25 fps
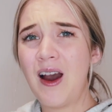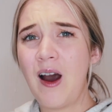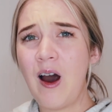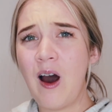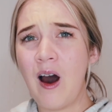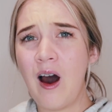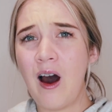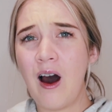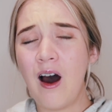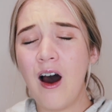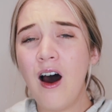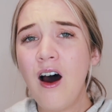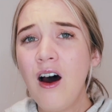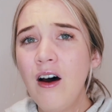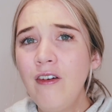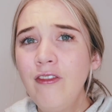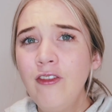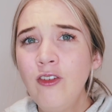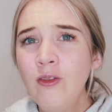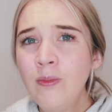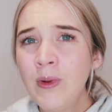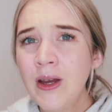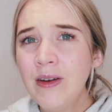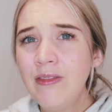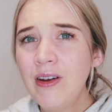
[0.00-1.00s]

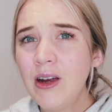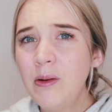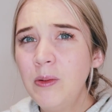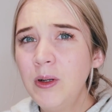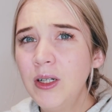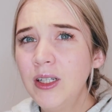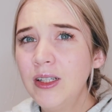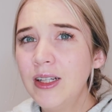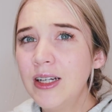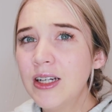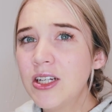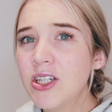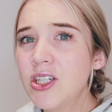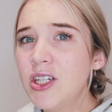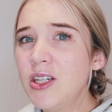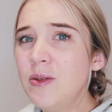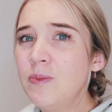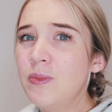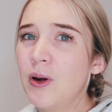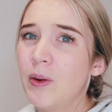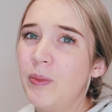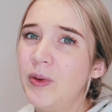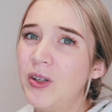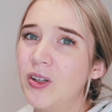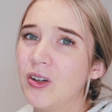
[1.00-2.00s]
half of my fabric
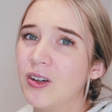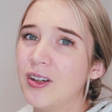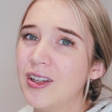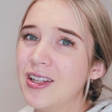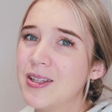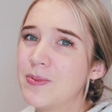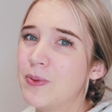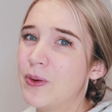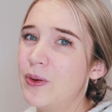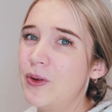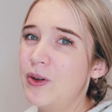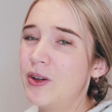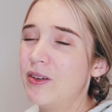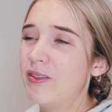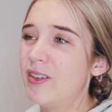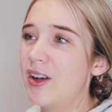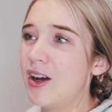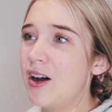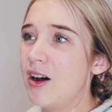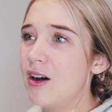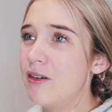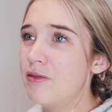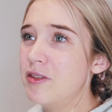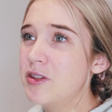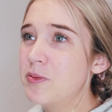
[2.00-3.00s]
collection. Probably not. It's probably not even
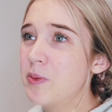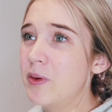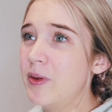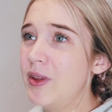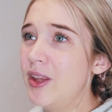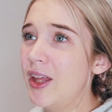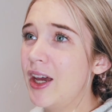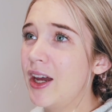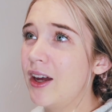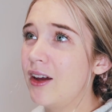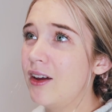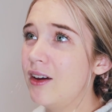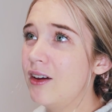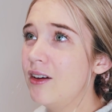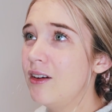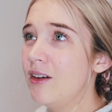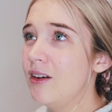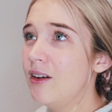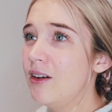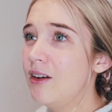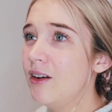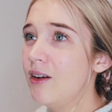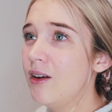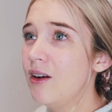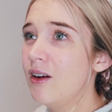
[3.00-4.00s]
half. It's probably like
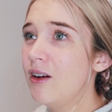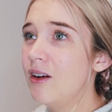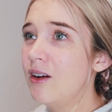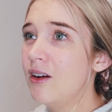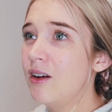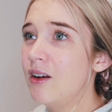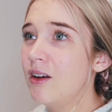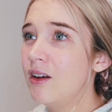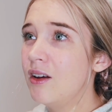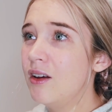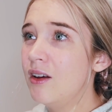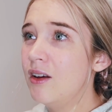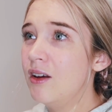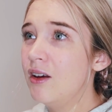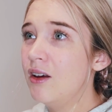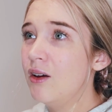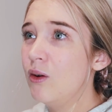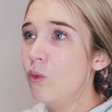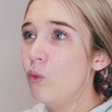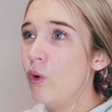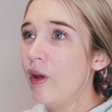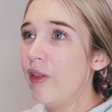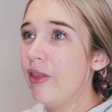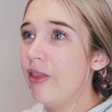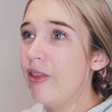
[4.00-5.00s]

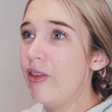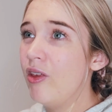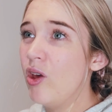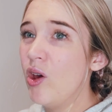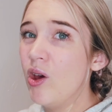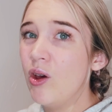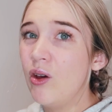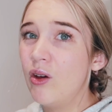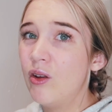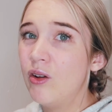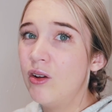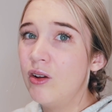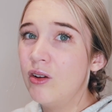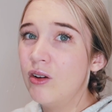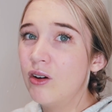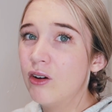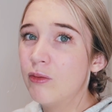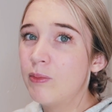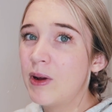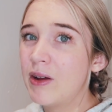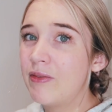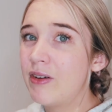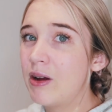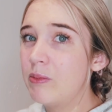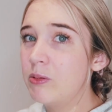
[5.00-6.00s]
one third
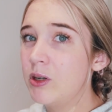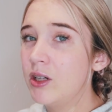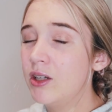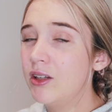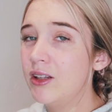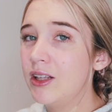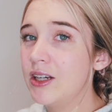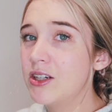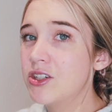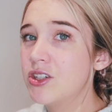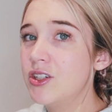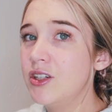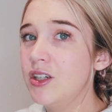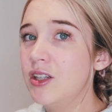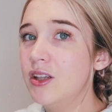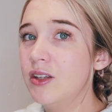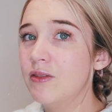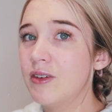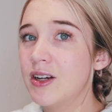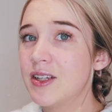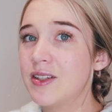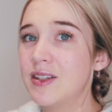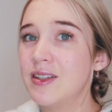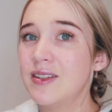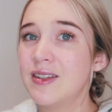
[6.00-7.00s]
of my fabric collection. The
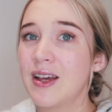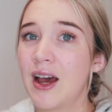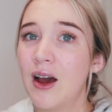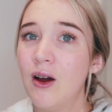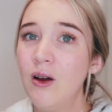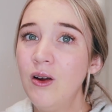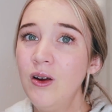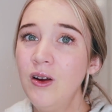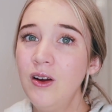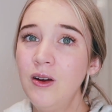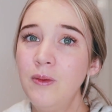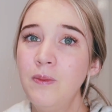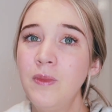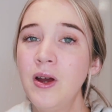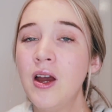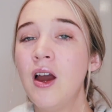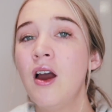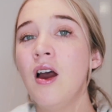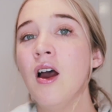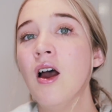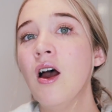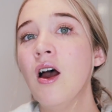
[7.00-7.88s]
rest is at home.